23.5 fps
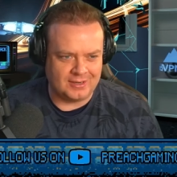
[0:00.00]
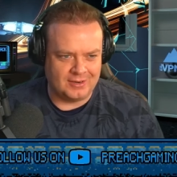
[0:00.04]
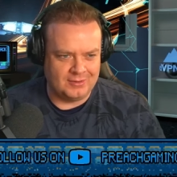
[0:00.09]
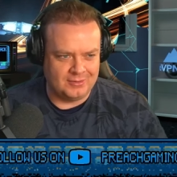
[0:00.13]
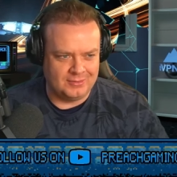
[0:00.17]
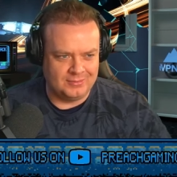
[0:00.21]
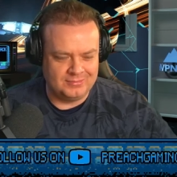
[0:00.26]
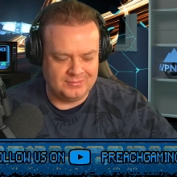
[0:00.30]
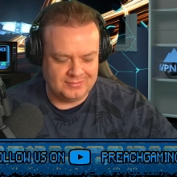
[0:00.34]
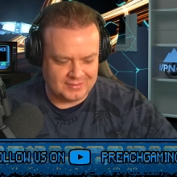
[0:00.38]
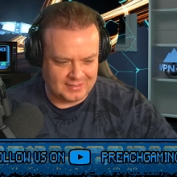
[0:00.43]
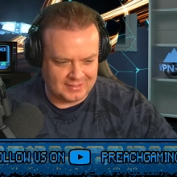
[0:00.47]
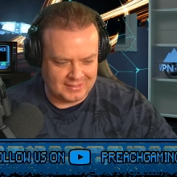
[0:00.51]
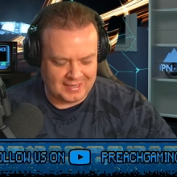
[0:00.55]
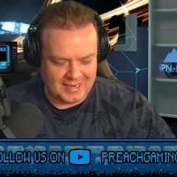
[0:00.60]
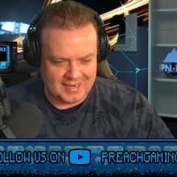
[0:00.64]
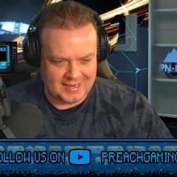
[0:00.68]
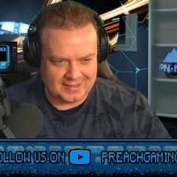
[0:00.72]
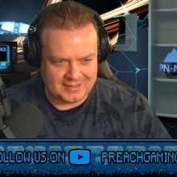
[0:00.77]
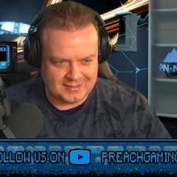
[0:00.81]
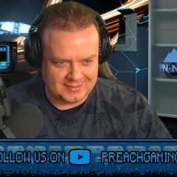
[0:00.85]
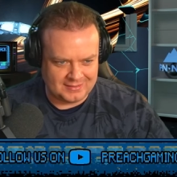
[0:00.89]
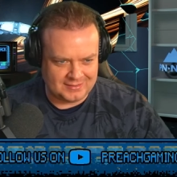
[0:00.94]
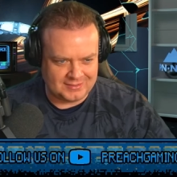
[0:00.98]
So they're
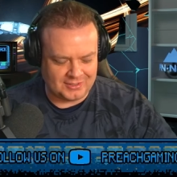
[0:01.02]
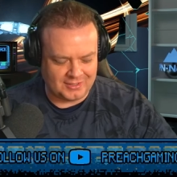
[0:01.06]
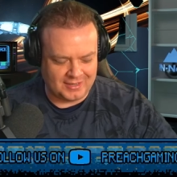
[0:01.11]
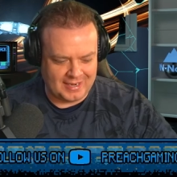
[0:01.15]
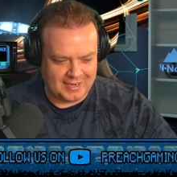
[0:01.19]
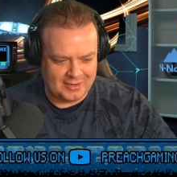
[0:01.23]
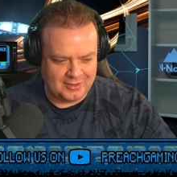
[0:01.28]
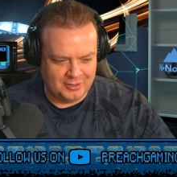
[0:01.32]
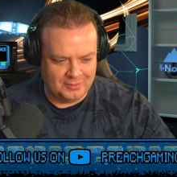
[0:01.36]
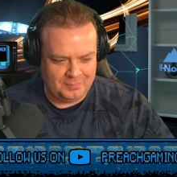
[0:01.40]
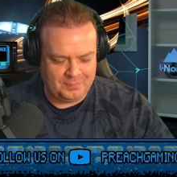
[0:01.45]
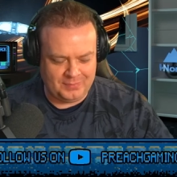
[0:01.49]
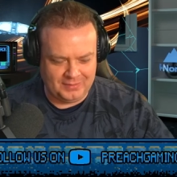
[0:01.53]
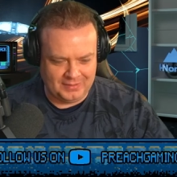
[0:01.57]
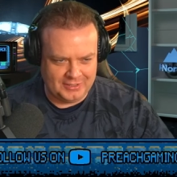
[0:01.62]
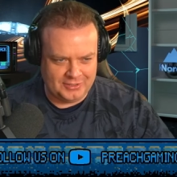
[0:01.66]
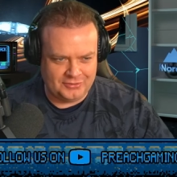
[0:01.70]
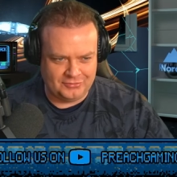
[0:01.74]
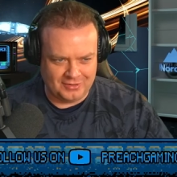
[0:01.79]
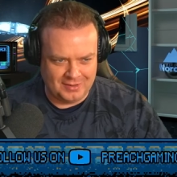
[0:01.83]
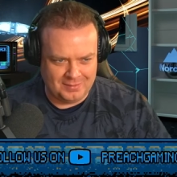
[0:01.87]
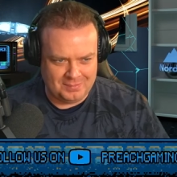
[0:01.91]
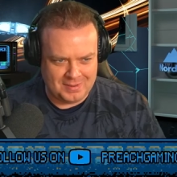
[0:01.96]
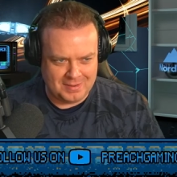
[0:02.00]
like so they could
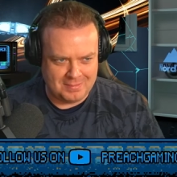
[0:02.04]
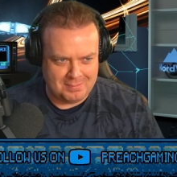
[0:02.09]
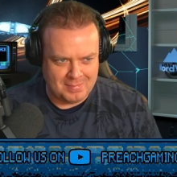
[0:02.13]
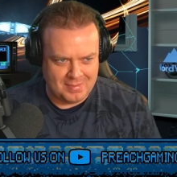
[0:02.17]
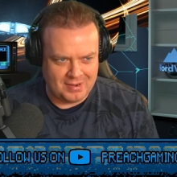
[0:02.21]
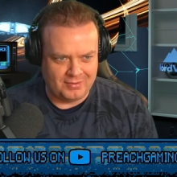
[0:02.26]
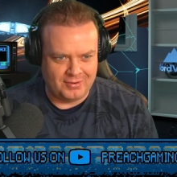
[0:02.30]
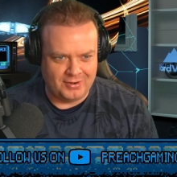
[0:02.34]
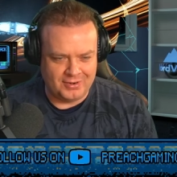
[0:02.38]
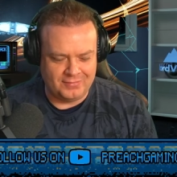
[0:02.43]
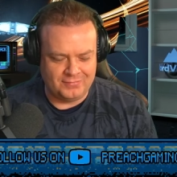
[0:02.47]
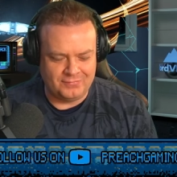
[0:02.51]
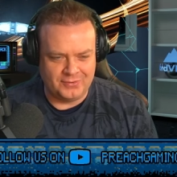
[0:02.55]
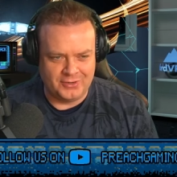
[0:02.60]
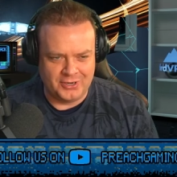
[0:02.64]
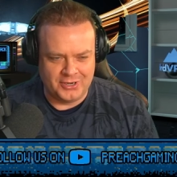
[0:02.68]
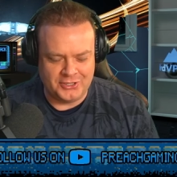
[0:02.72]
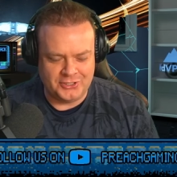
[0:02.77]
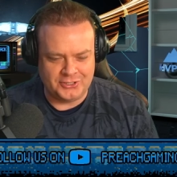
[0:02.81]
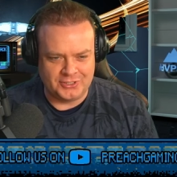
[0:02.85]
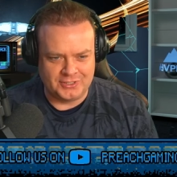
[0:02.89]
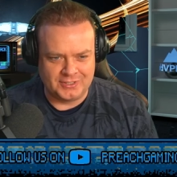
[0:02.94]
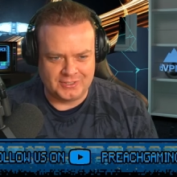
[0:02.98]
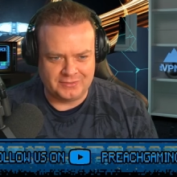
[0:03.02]
literally be mirrored
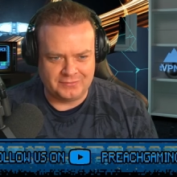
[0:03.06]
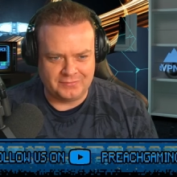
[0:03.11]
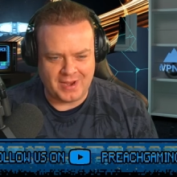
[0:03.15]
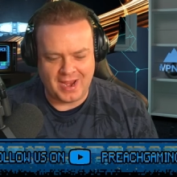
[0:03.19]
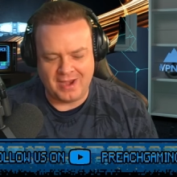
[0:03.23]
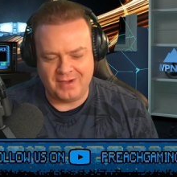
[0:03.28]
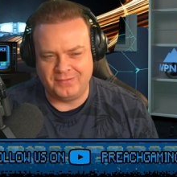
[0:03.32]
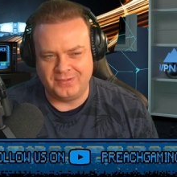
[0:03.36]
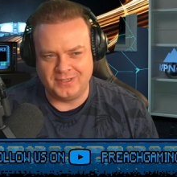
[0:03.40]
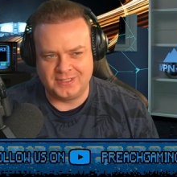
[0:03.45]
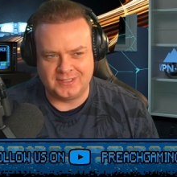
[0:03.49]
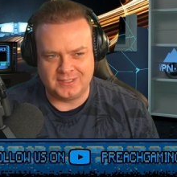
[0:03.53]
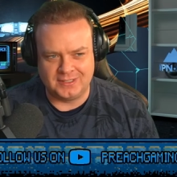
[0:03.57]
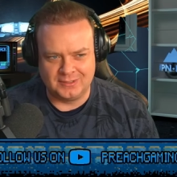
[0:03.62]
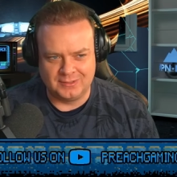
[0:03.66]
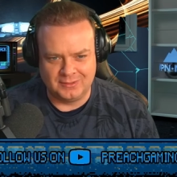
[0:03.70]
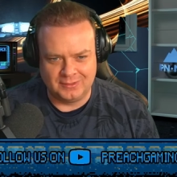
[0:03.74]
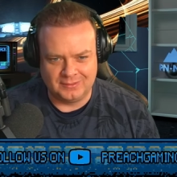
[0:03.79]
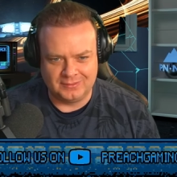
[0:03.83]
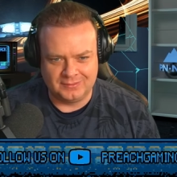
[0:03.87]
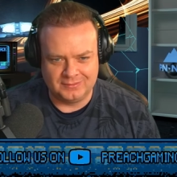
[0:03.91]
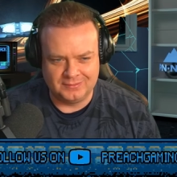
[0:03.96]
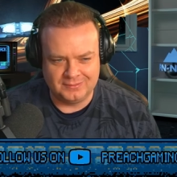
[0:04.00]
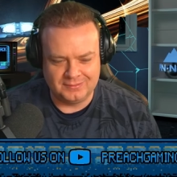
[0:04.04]
versions of every
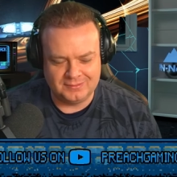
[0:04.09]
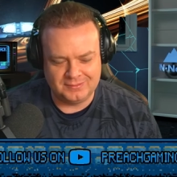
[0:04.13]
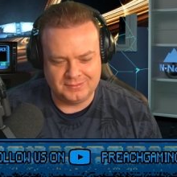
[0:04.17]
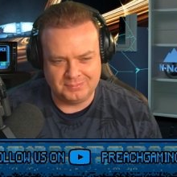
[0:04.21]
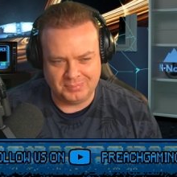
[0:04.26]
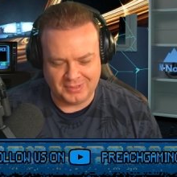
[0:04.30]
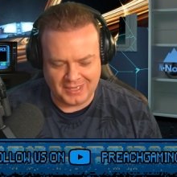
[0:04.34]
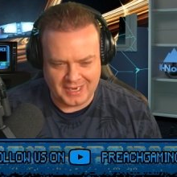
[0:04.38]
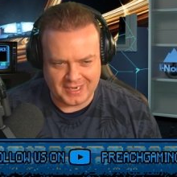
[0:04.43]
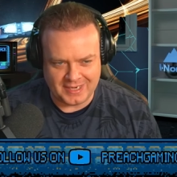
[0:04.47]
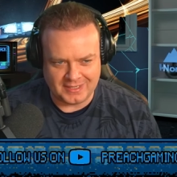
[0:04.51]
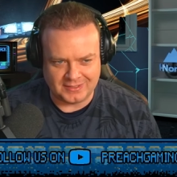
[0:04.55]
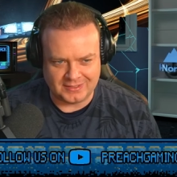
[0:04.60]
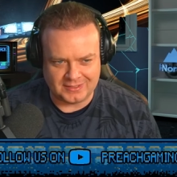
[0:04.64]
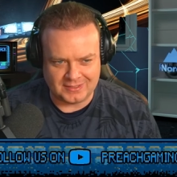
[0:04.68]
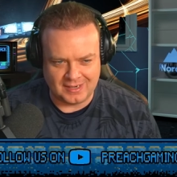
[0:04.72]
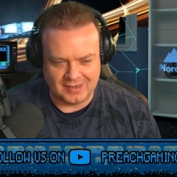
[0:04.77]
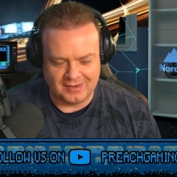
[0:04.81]
single place.